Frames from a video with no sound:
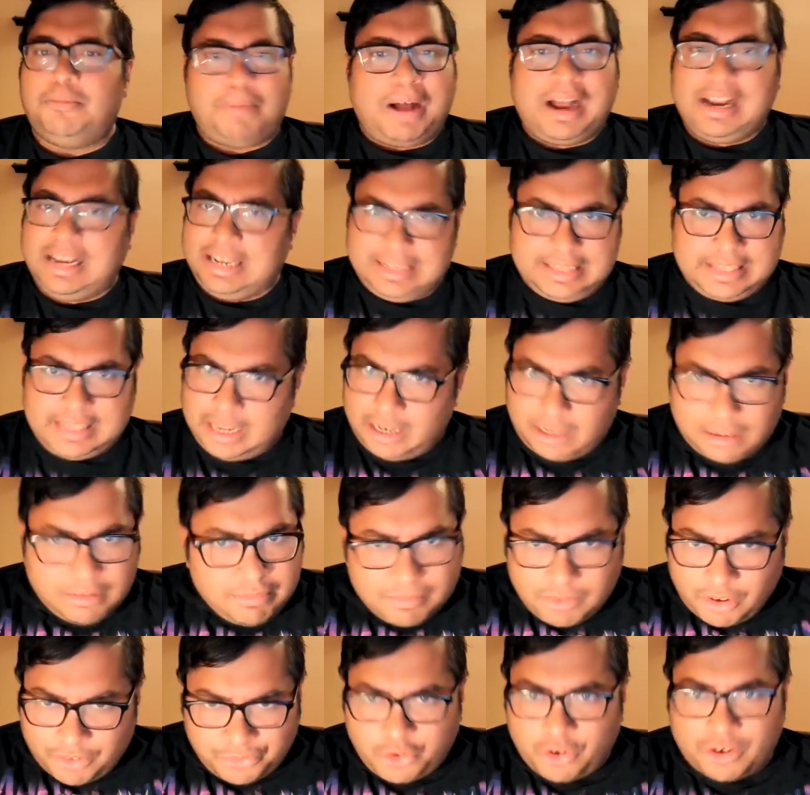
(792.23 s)
Pakistan,
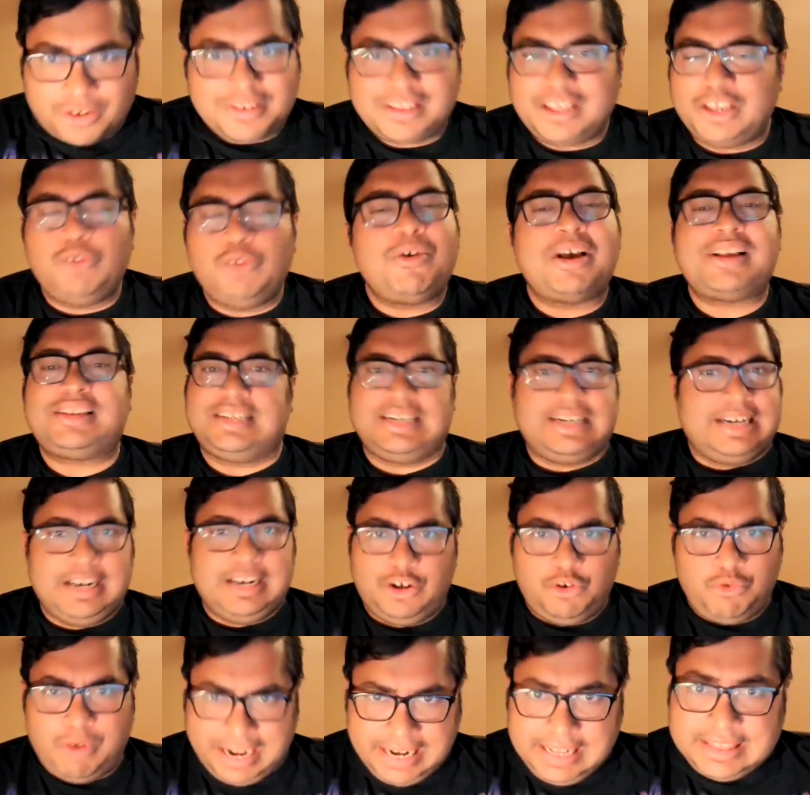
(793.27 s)
of course, the US didn't
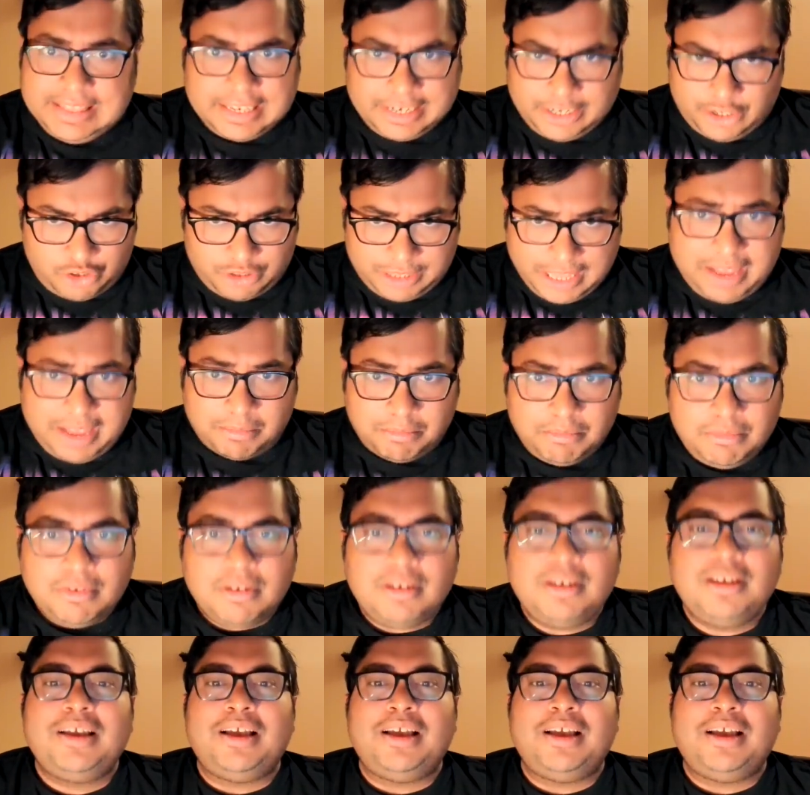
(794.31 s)
do anything to them